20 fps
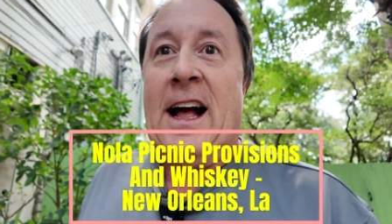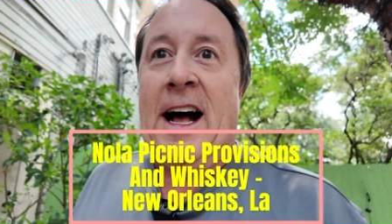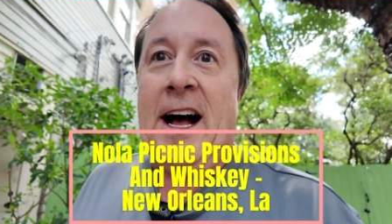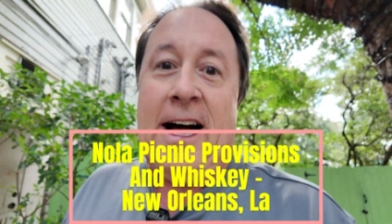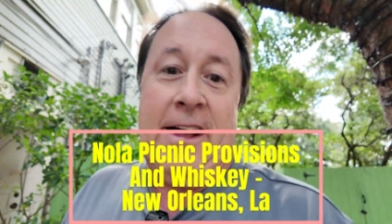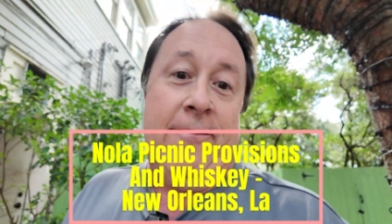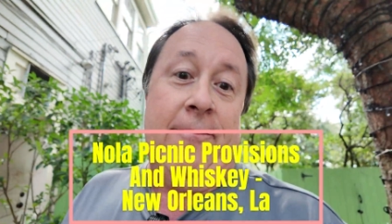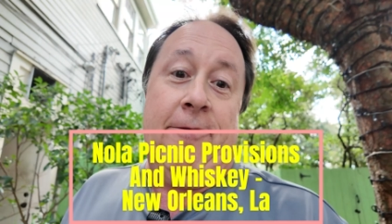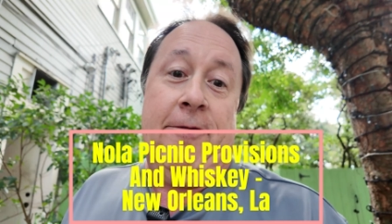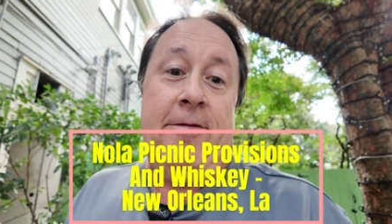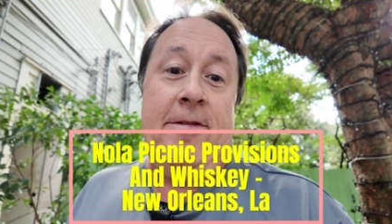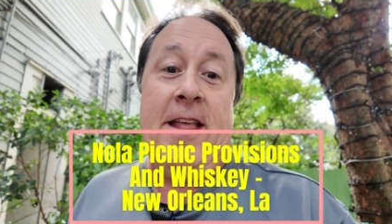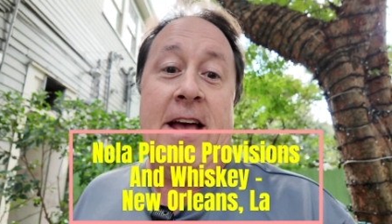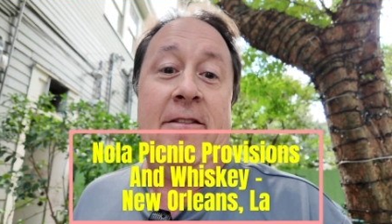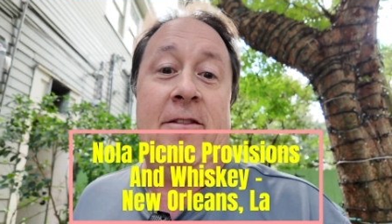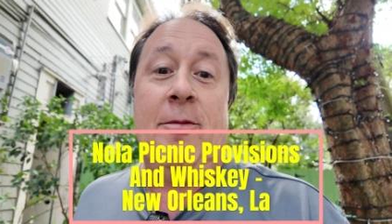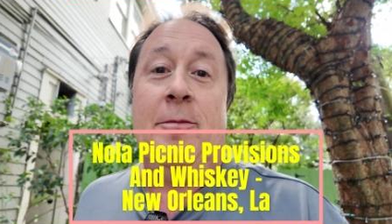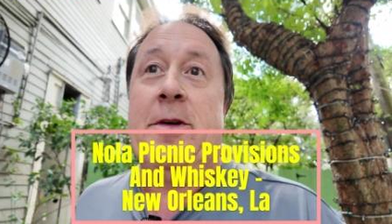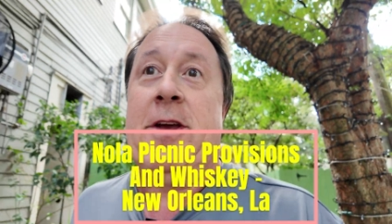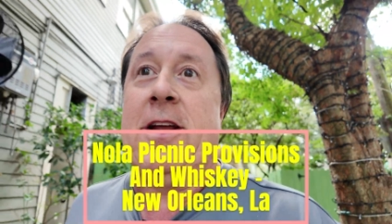I've
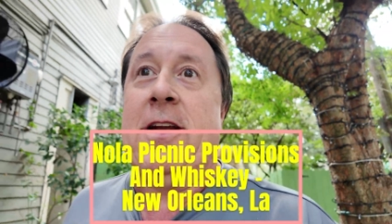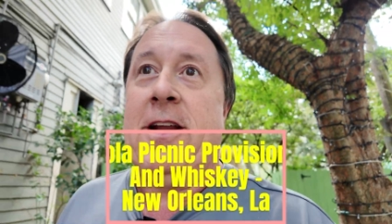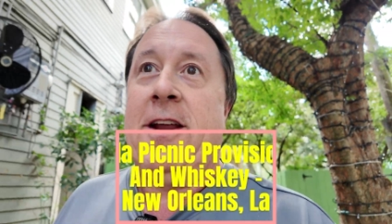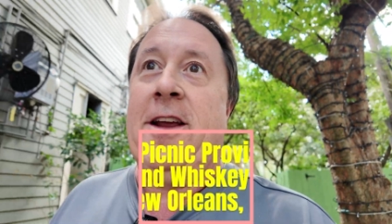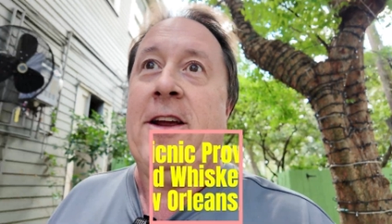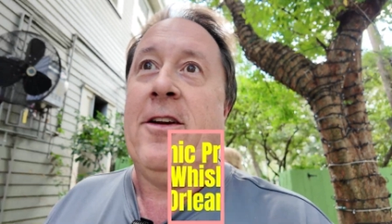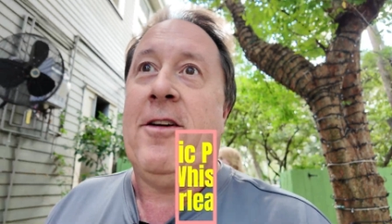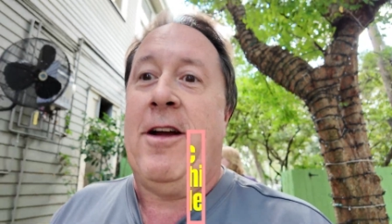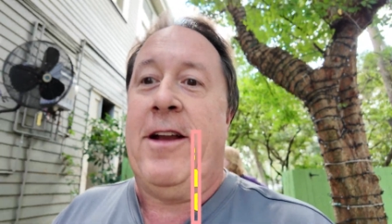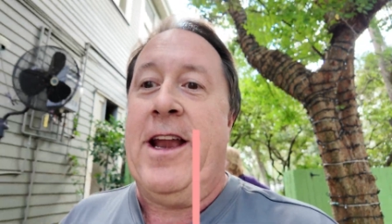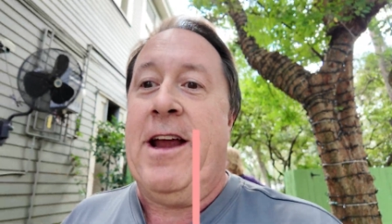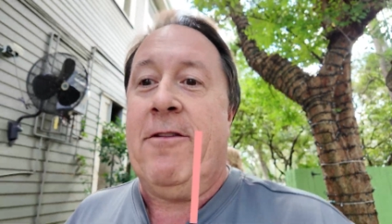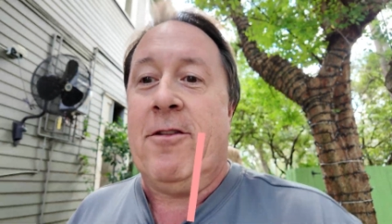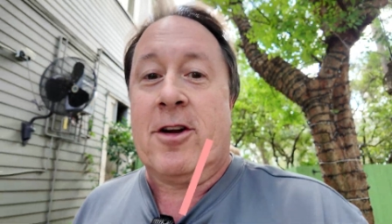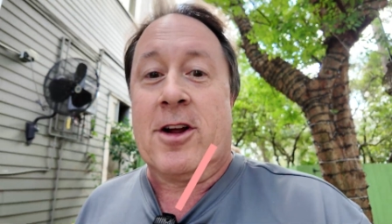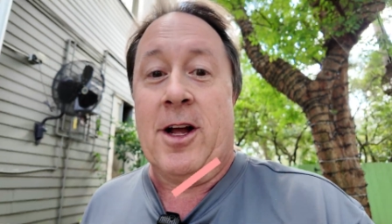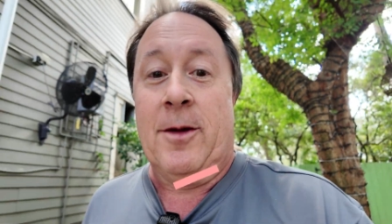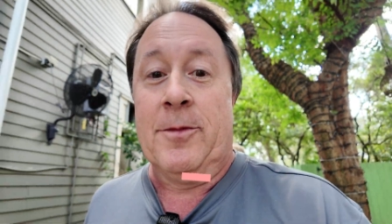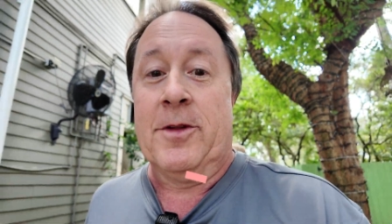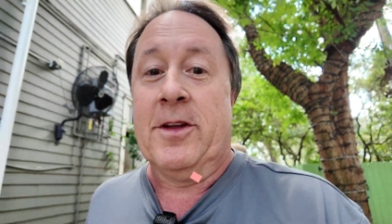never been here. I
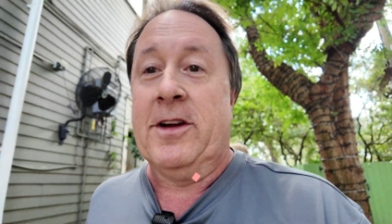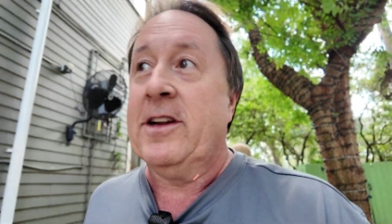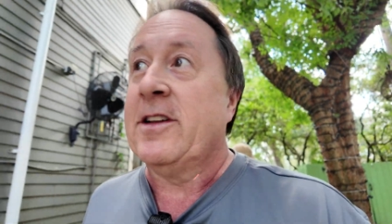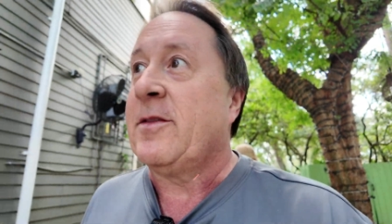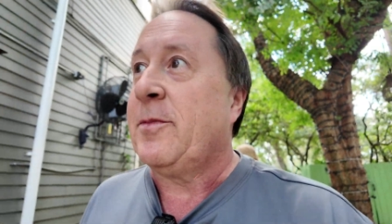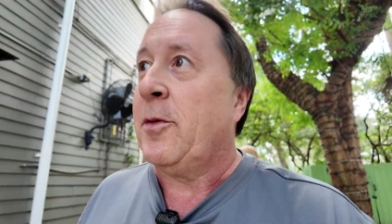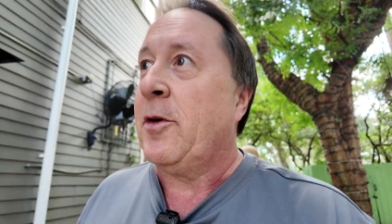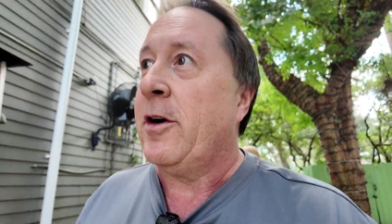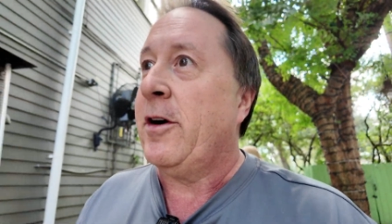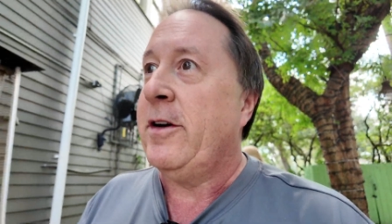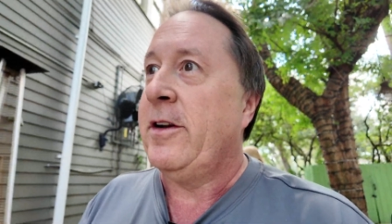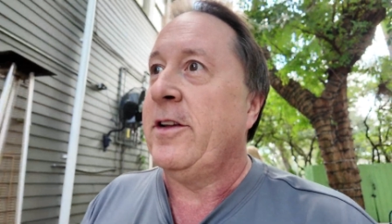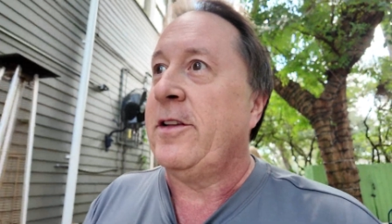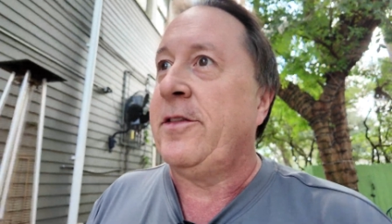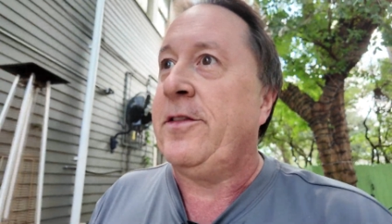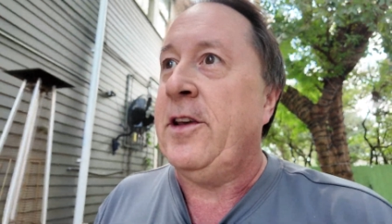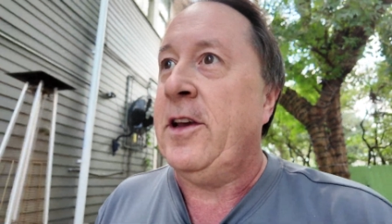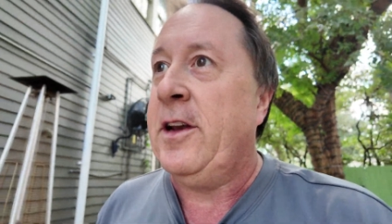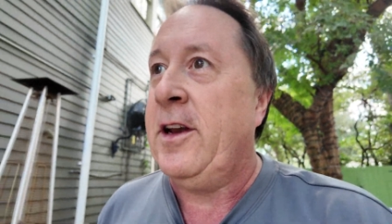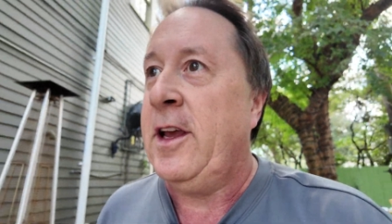never come to this part of the
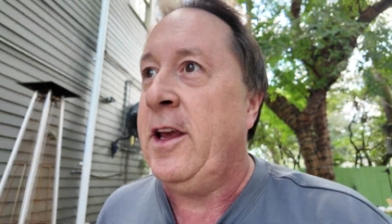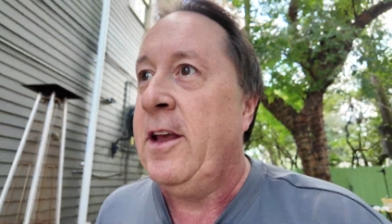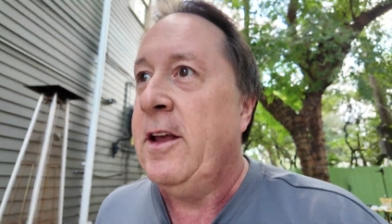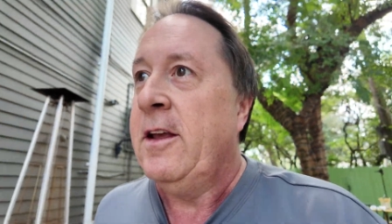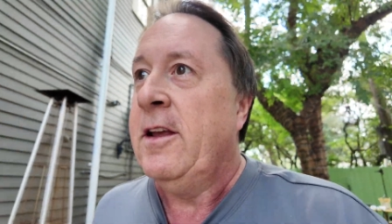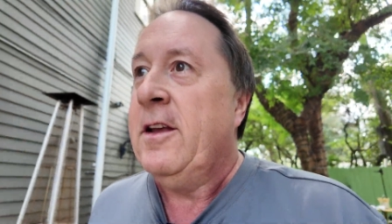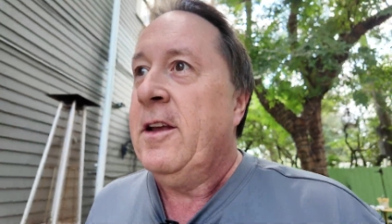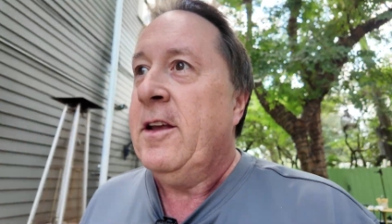city.